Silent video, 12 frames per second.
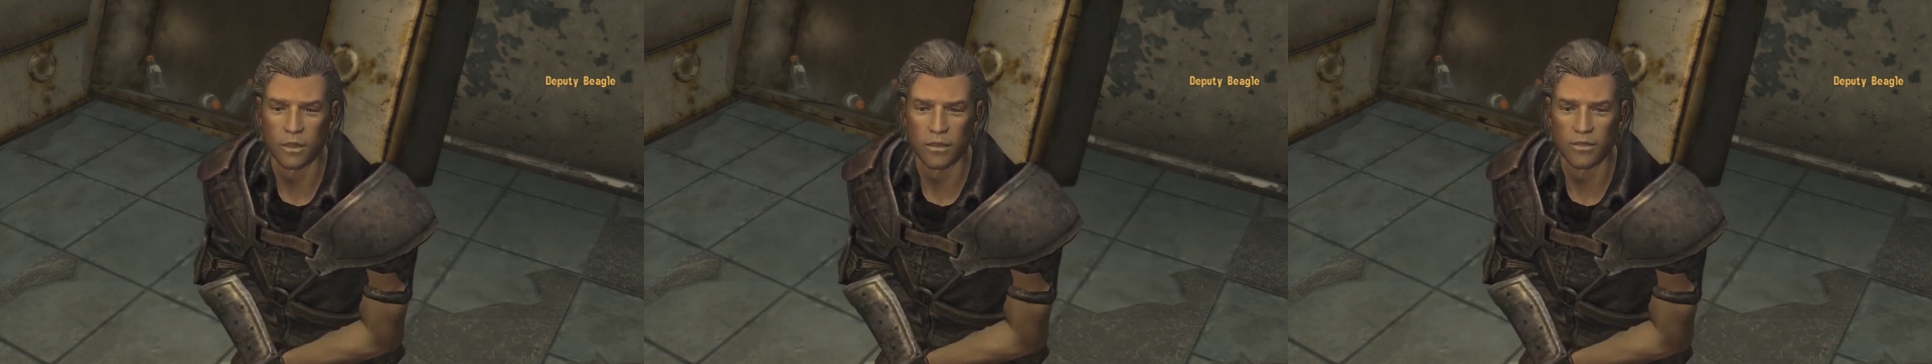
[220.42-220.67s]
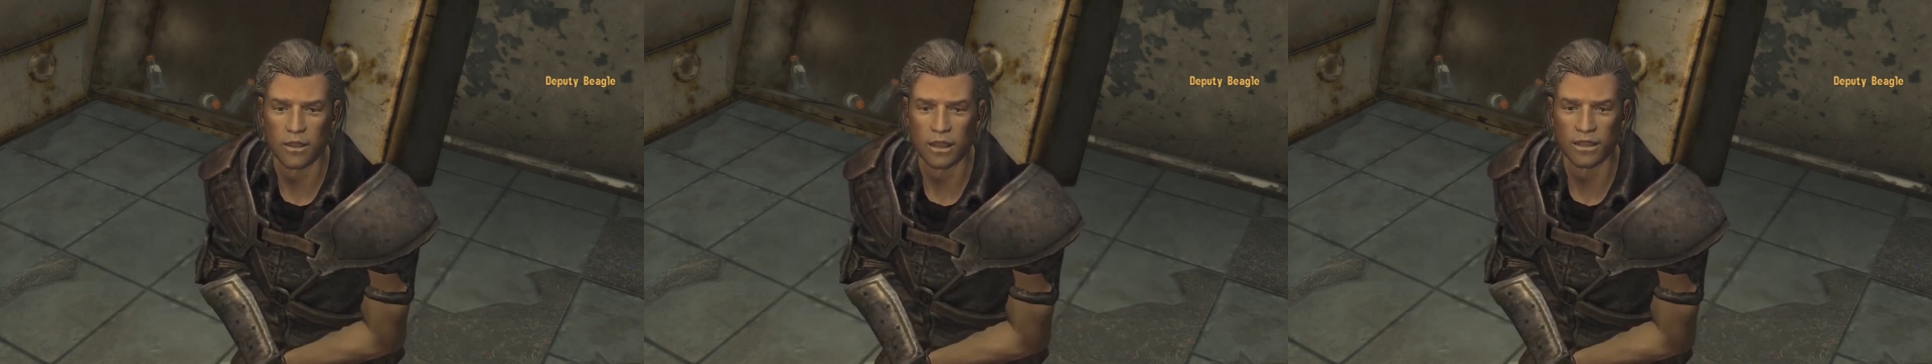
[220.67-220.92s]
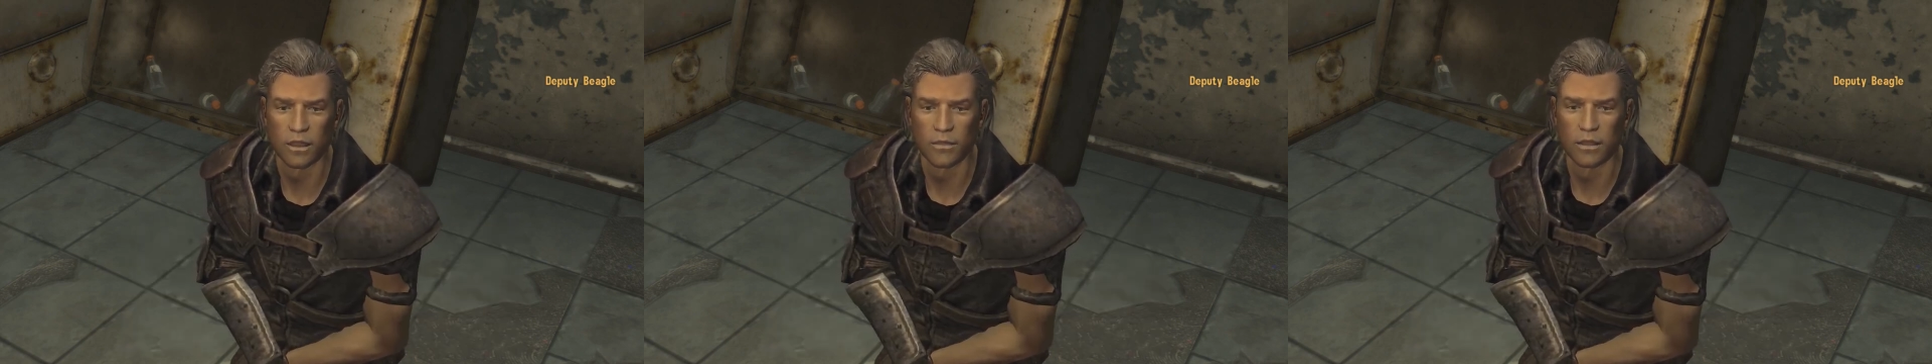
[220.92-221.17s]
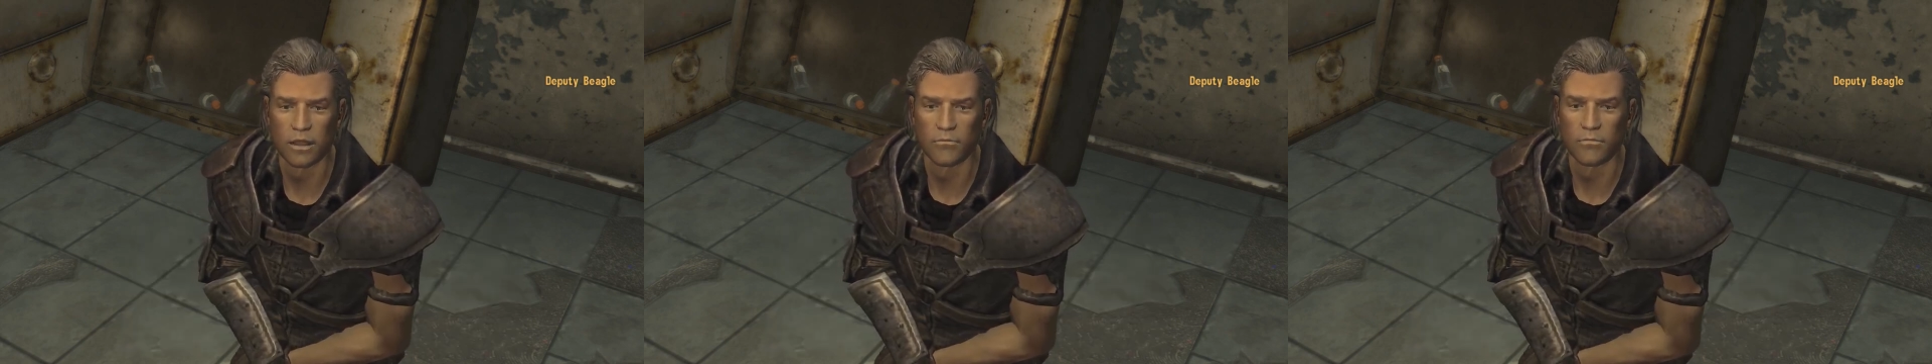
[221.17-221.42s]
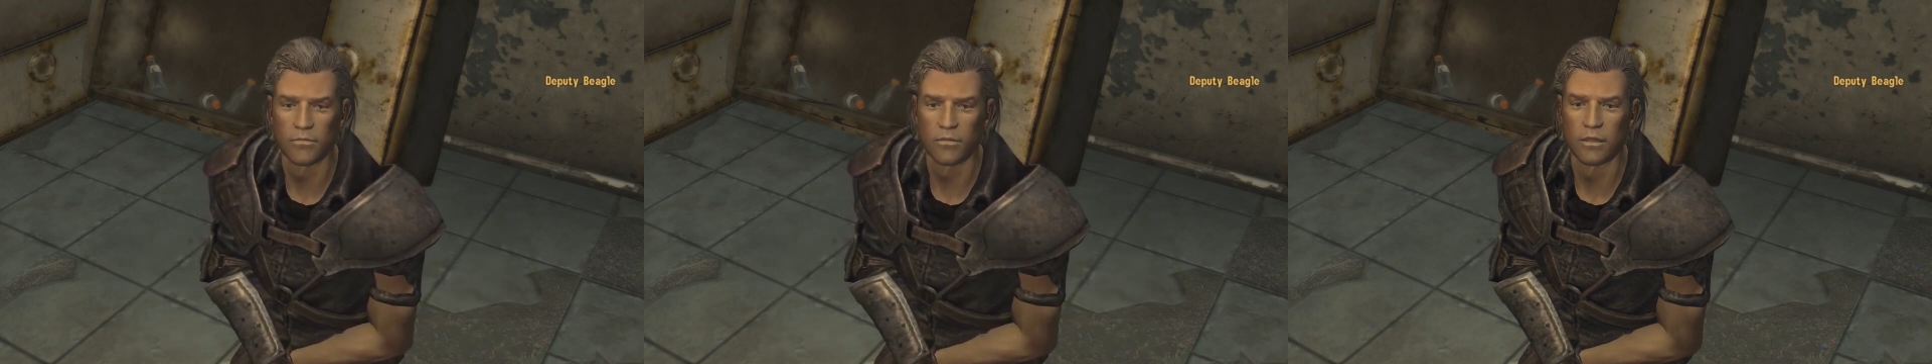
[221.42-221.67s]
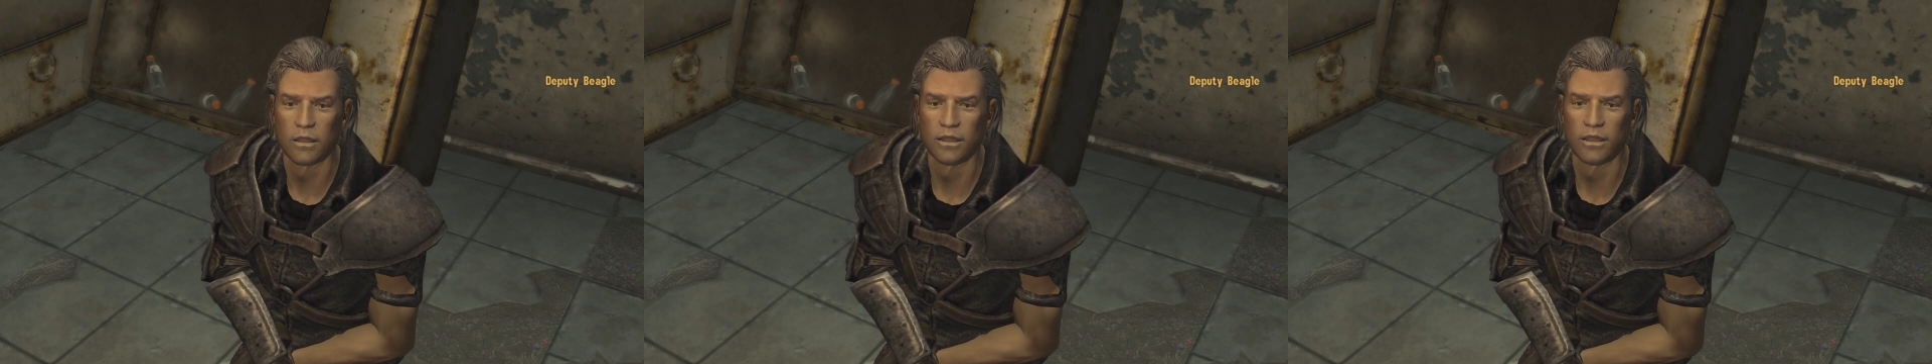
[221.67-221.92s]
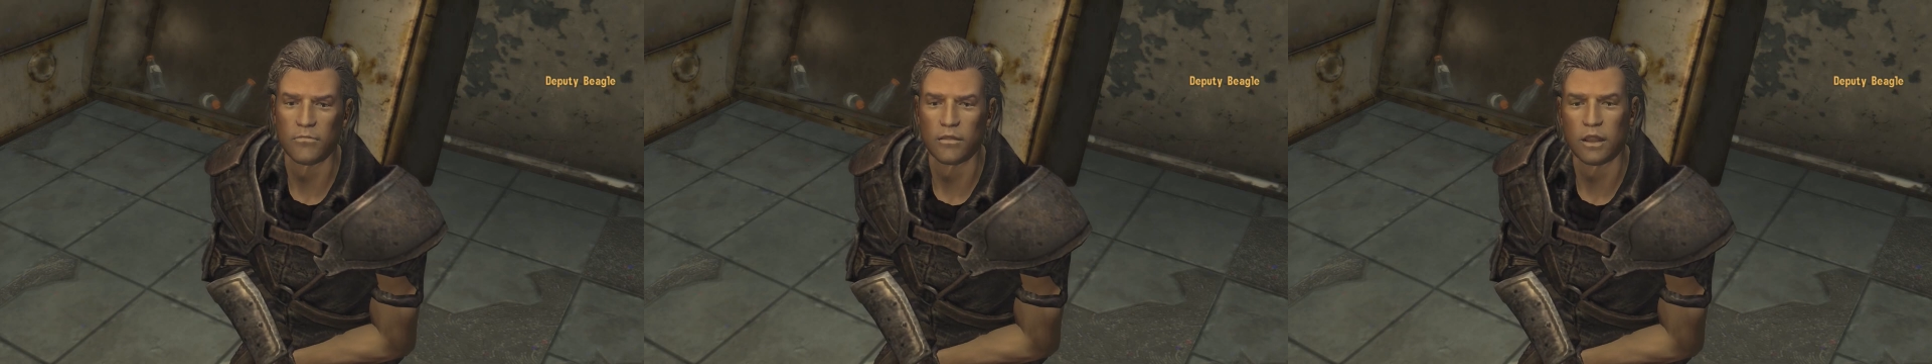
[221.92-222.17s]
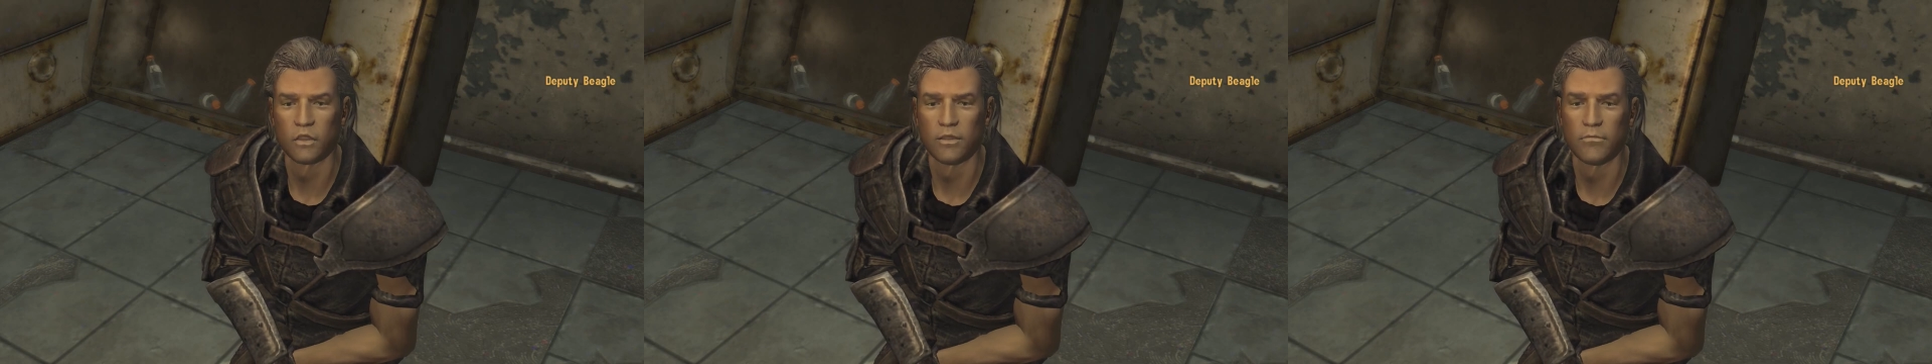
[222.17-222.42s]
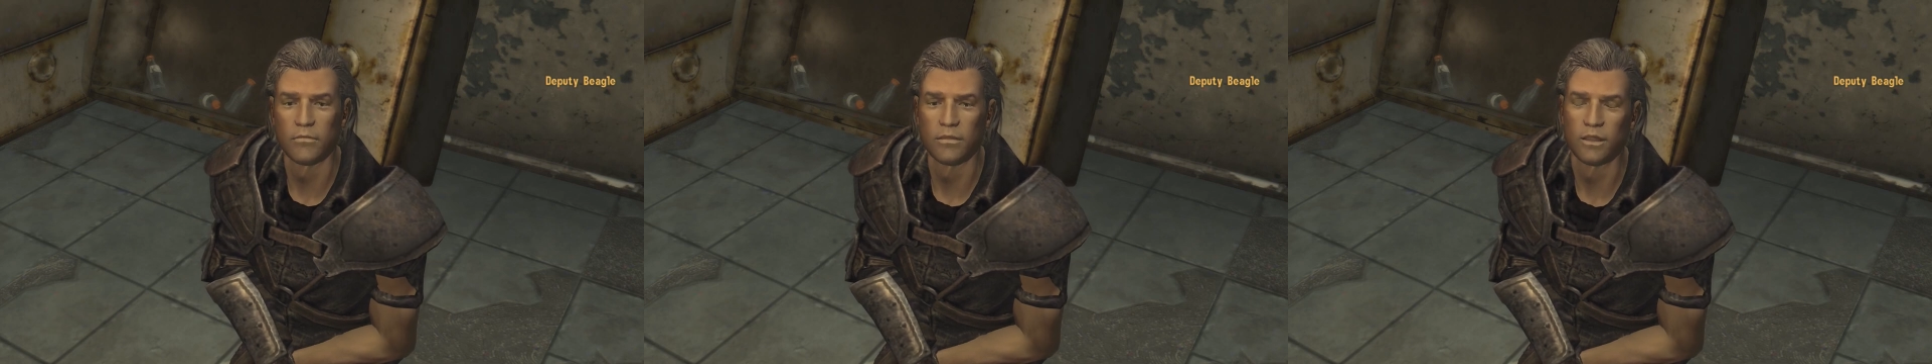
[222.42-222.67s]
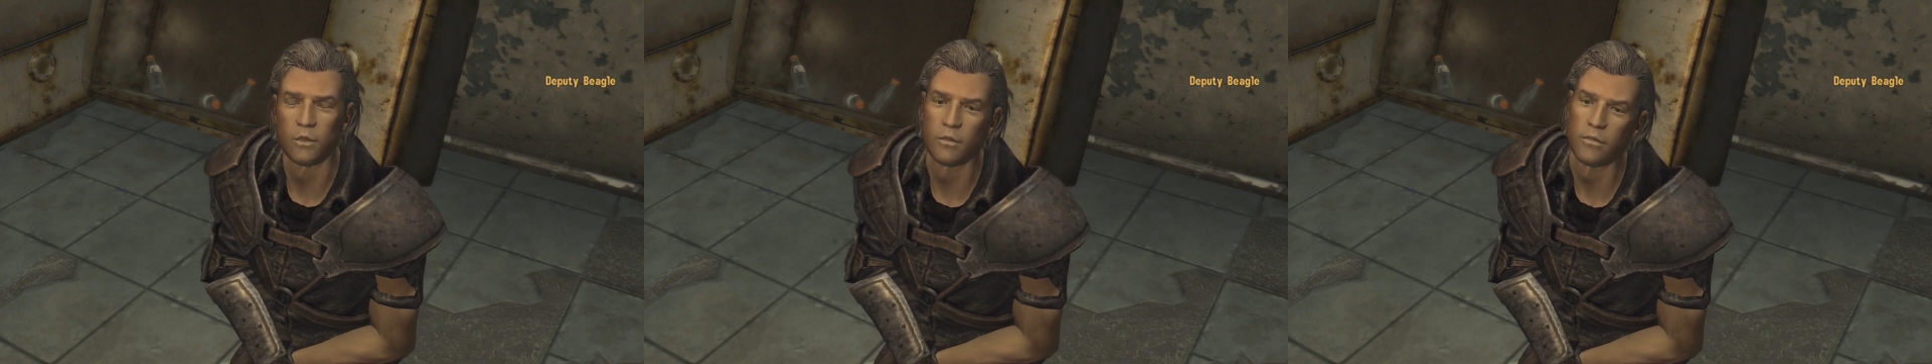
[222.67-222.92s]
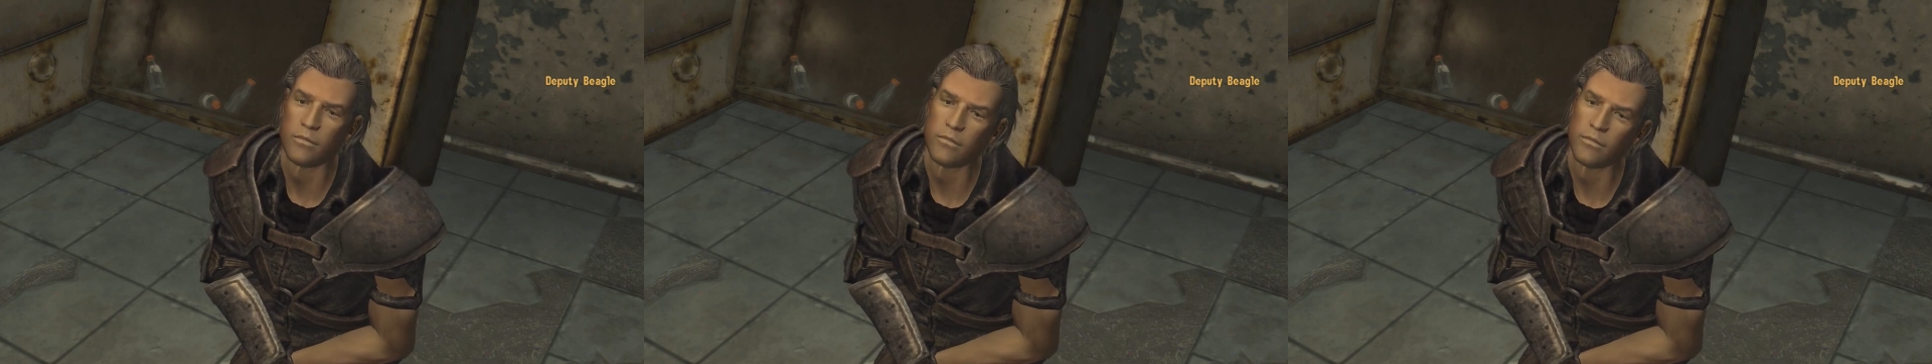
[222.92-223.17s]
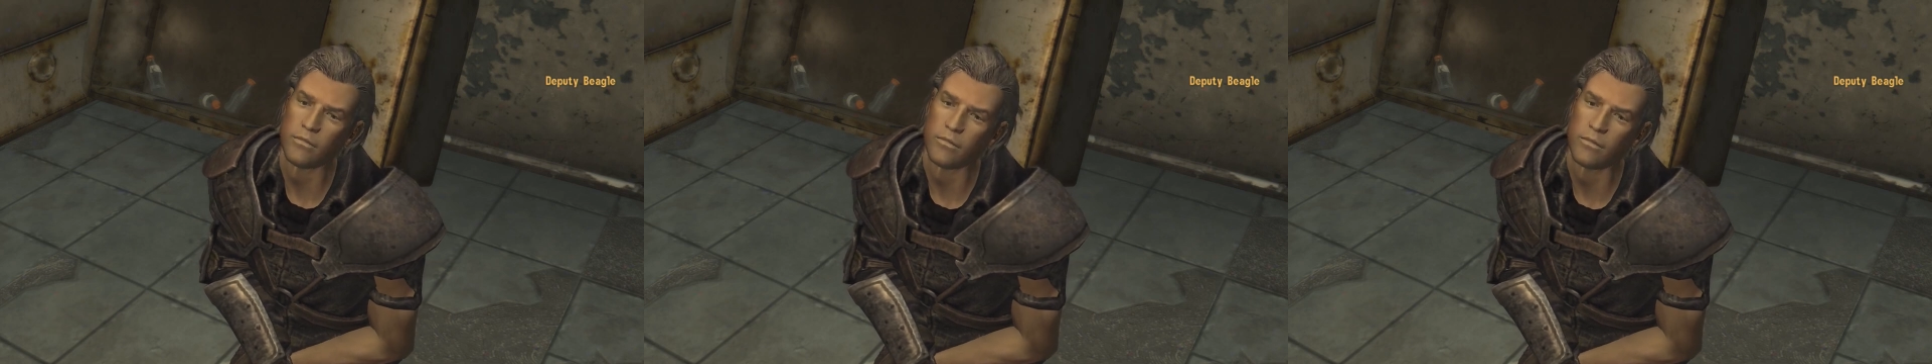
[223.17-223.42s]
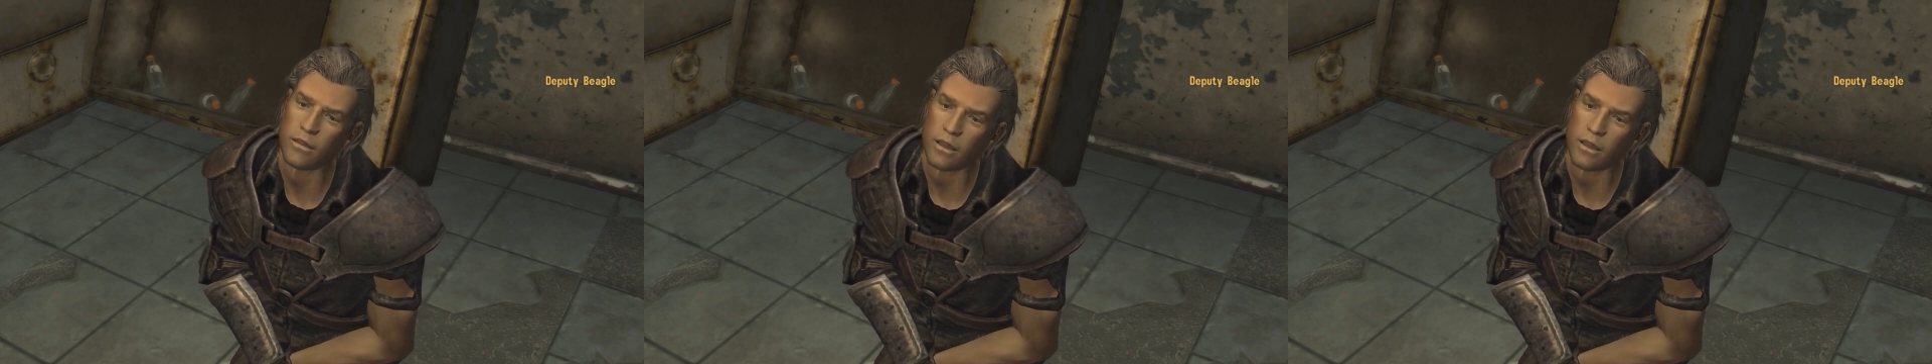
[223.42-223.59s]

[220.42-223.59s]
Why, yes, I am. Uh-huh. It's a pleasure to meet you. Okay.